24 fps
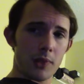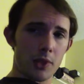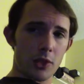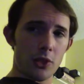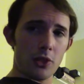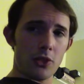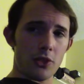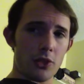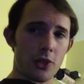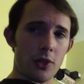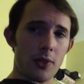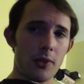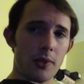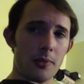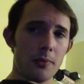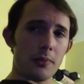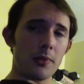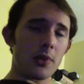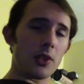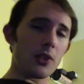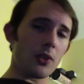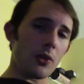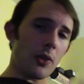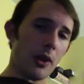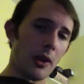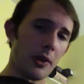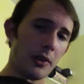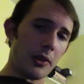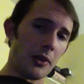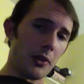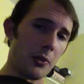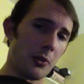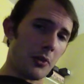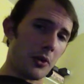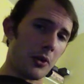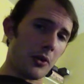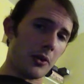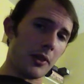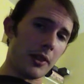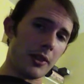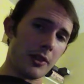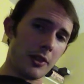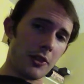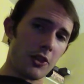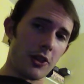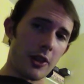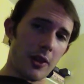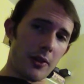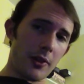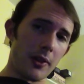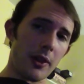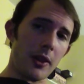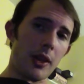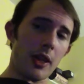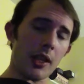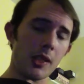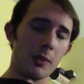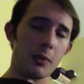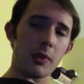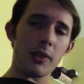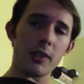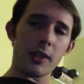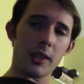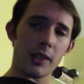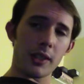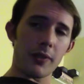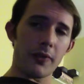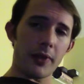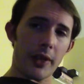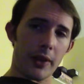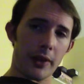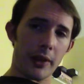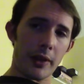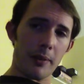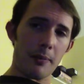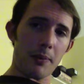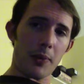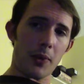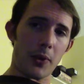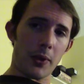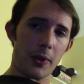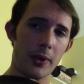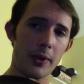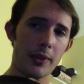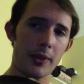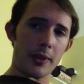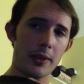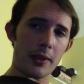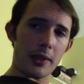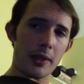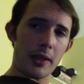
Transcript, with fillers: to show them, to go out into the world and to share the gospel. It's very important.